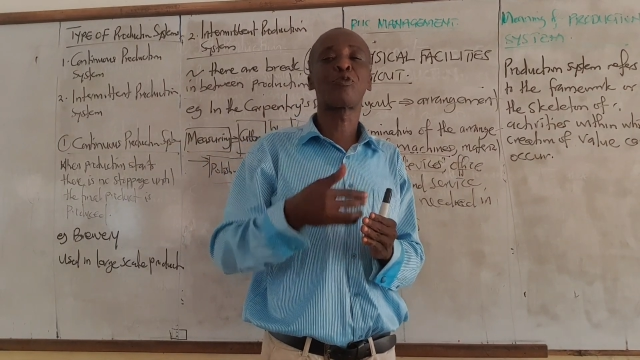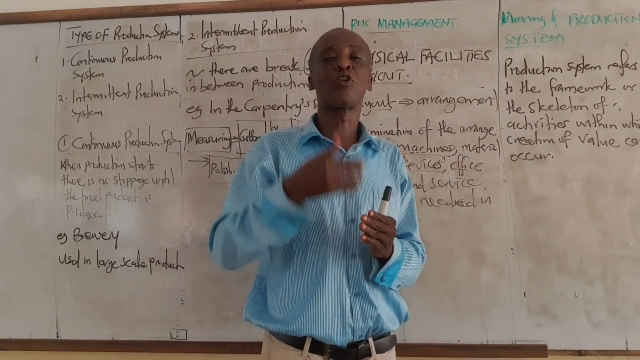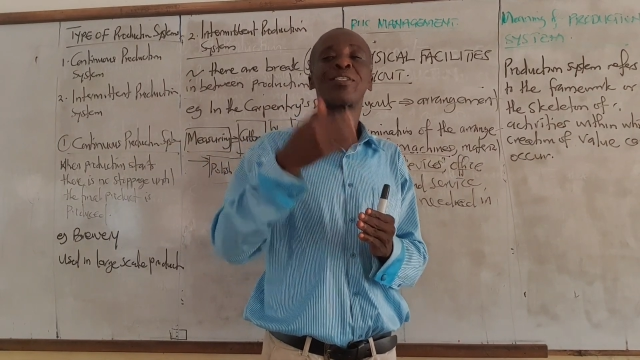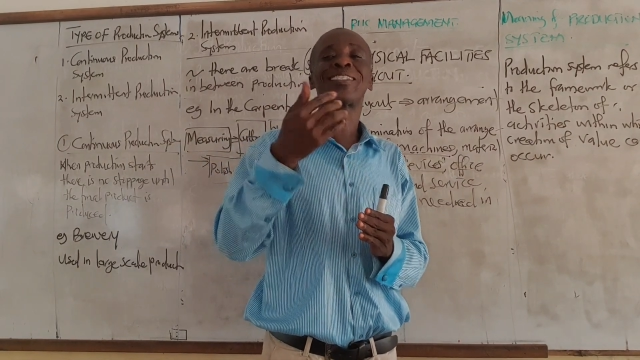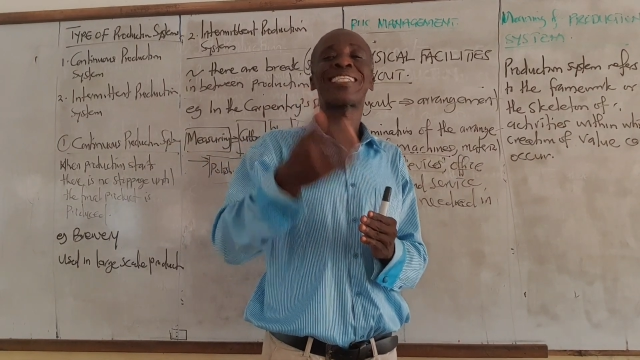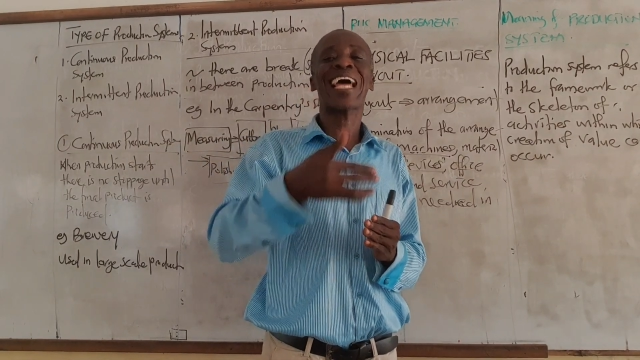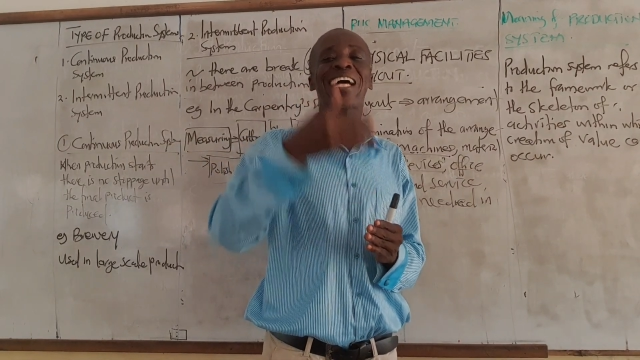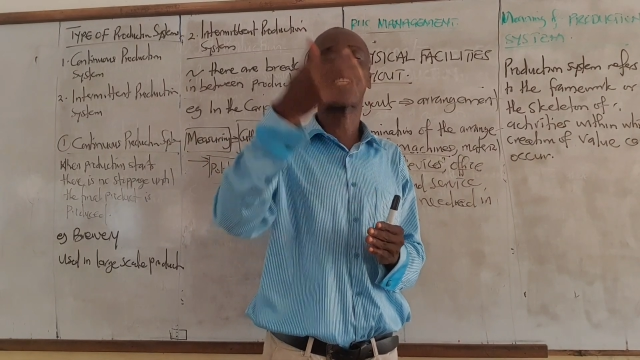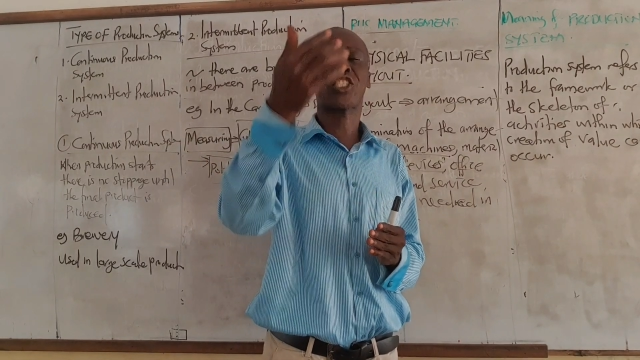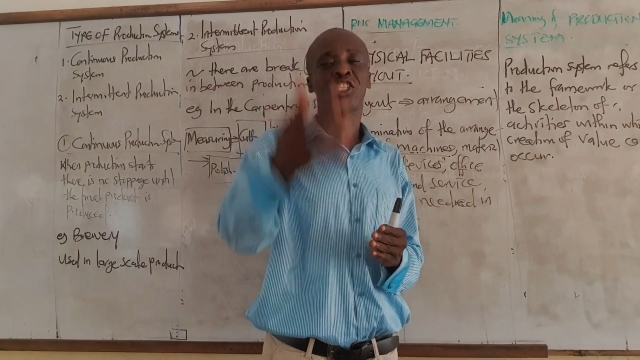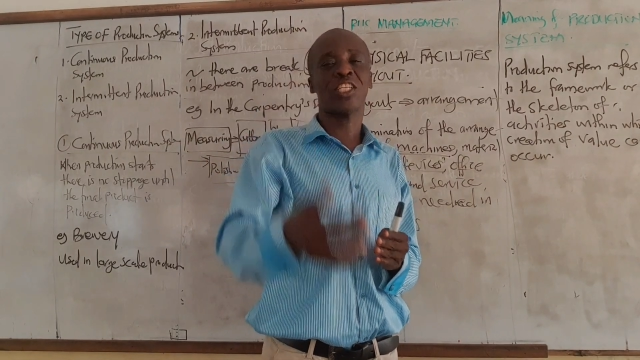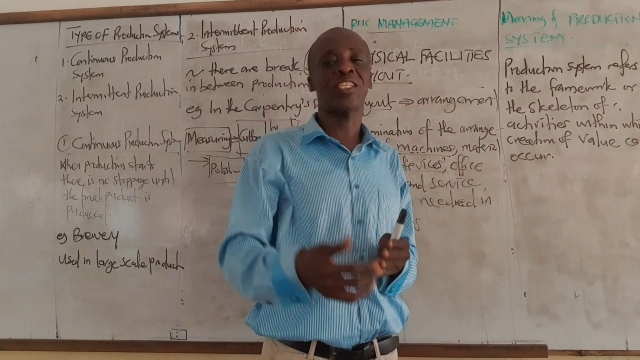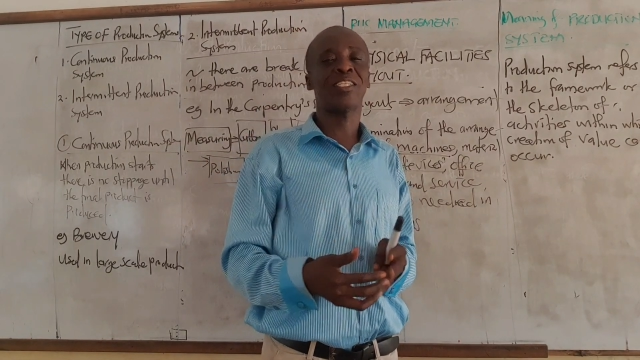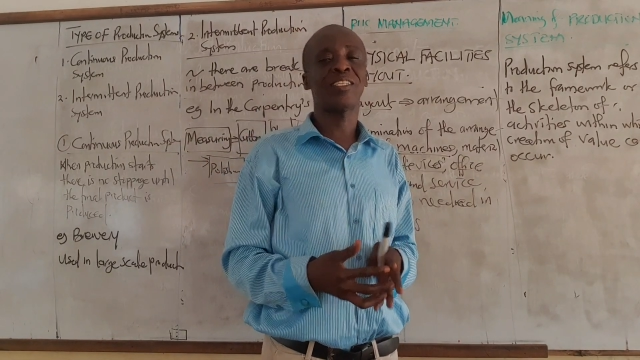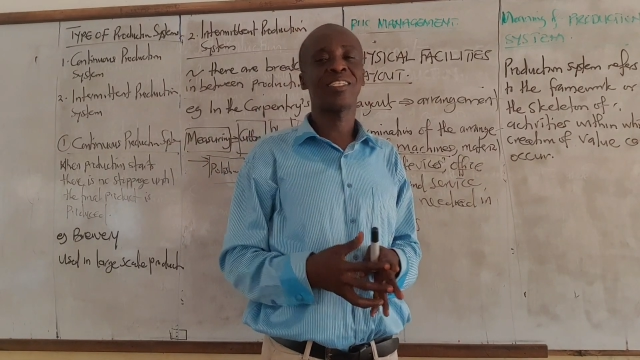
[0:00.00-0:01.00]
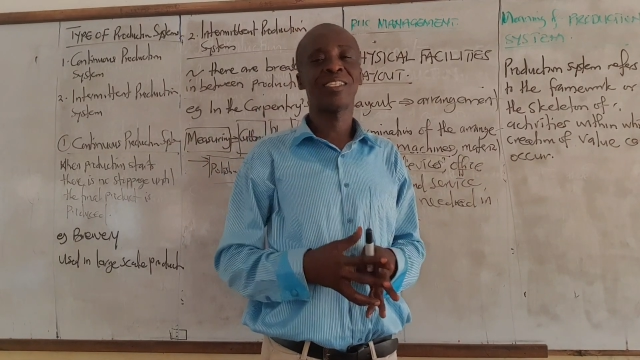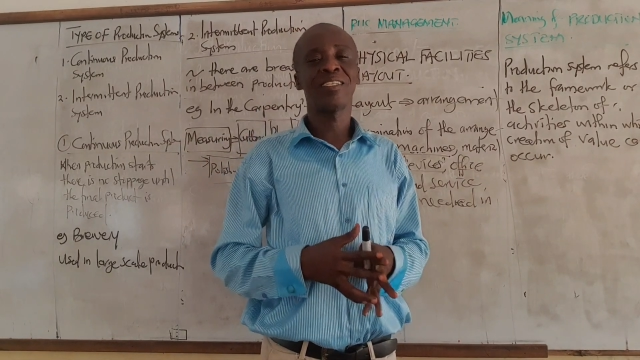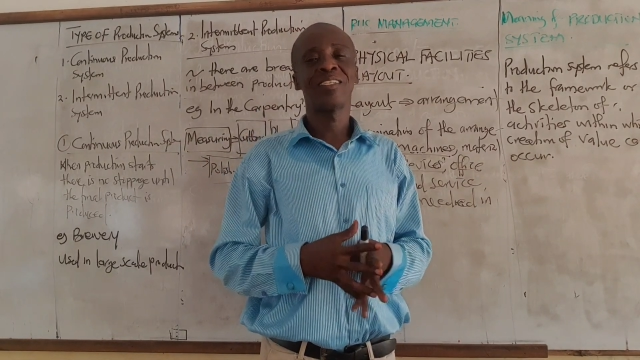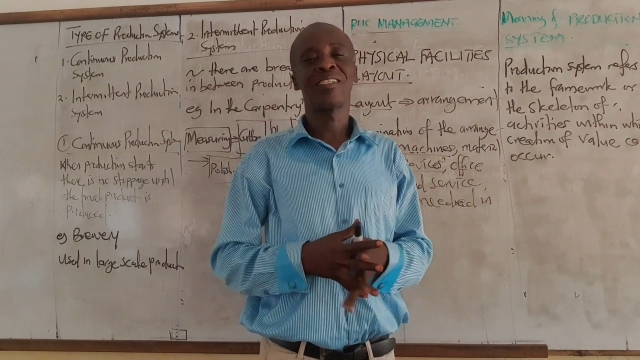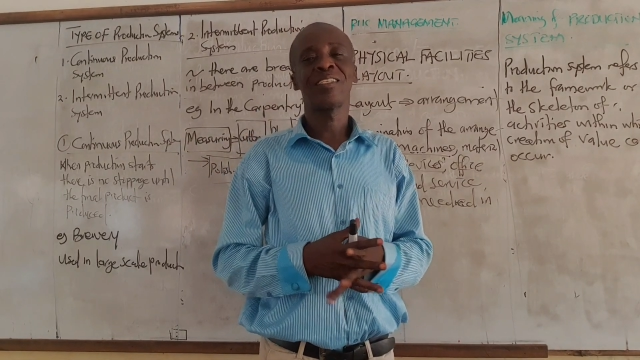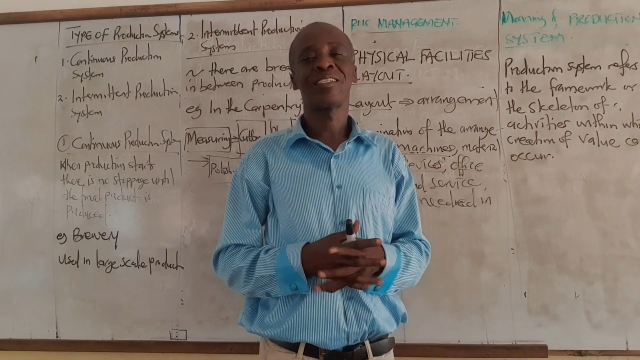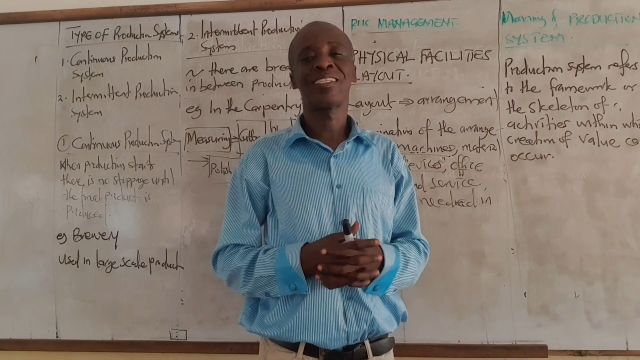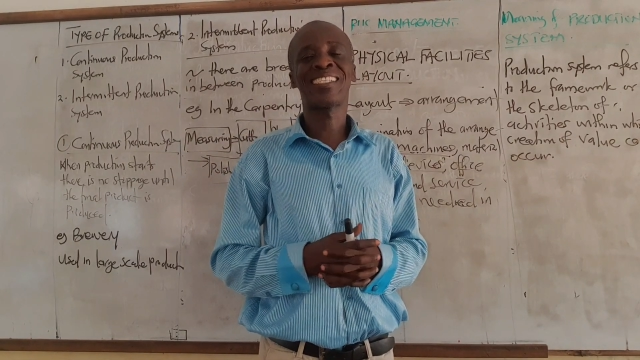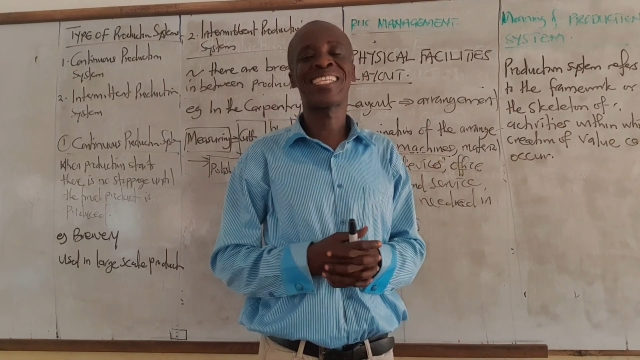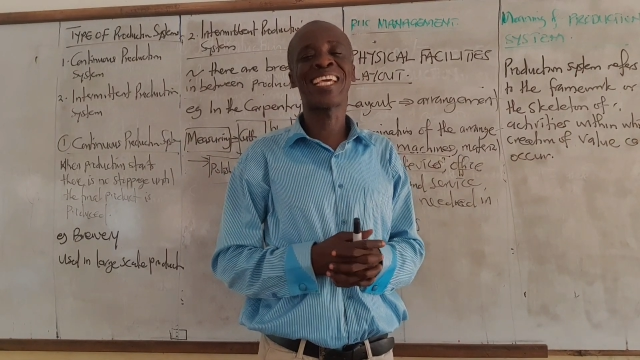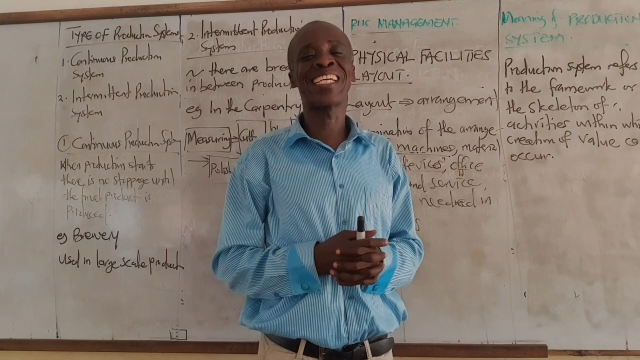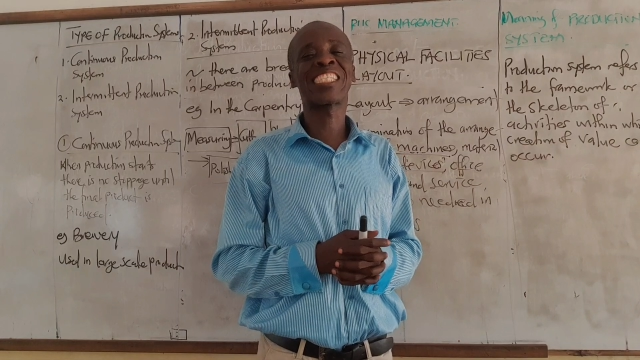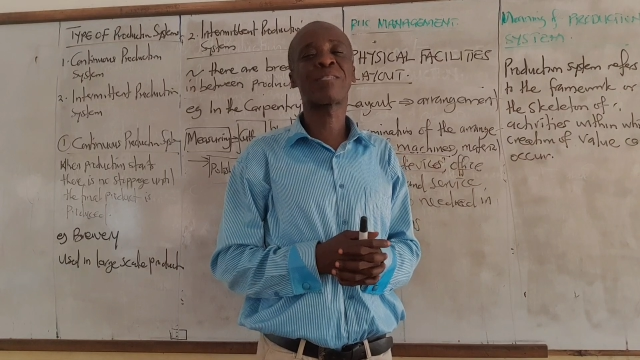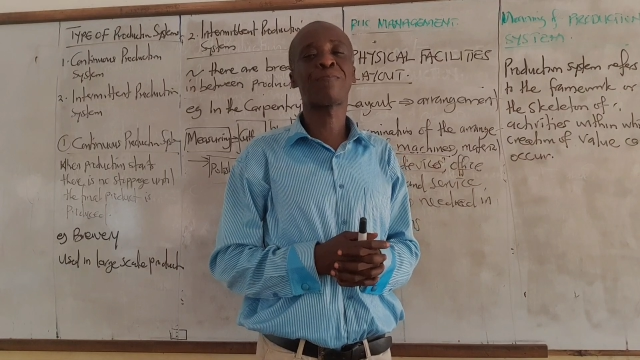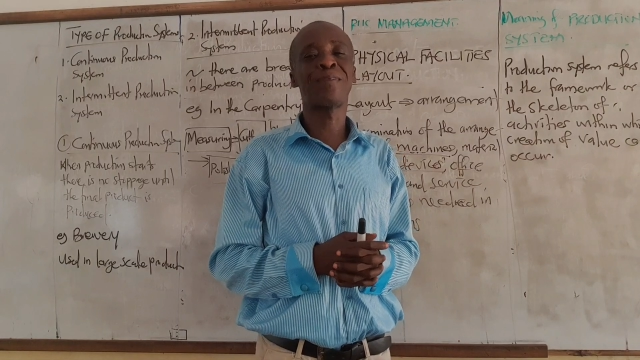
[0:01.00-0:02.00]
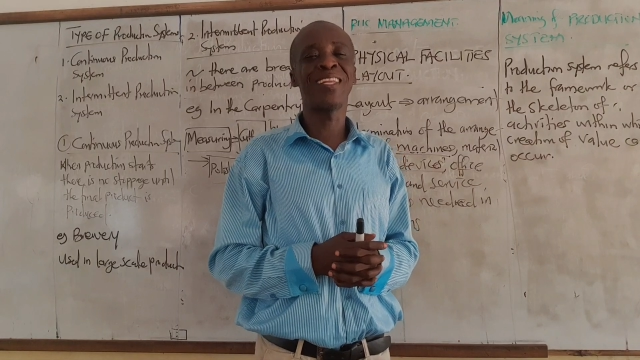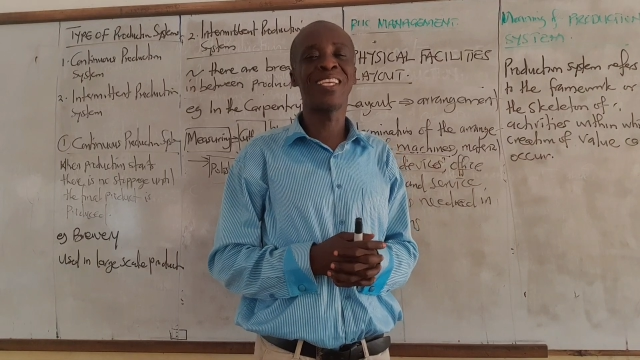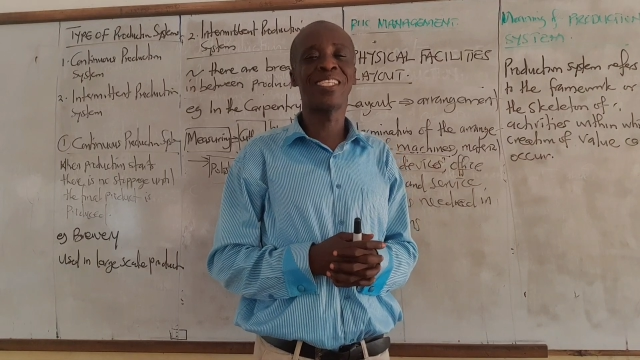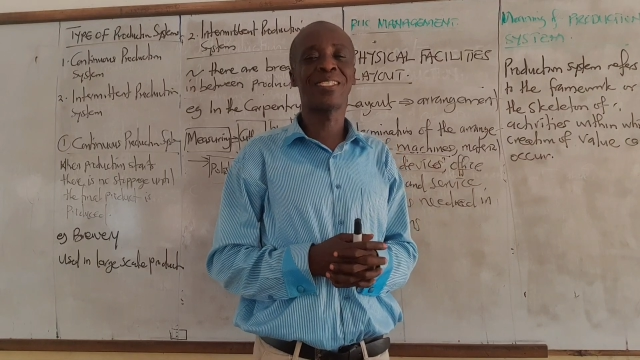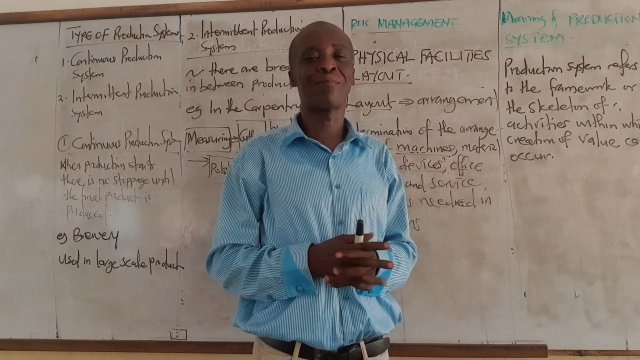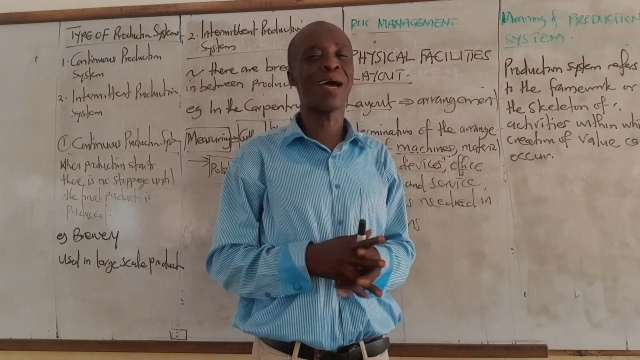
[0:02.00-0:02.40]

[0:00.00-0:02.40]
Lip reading: production takes place.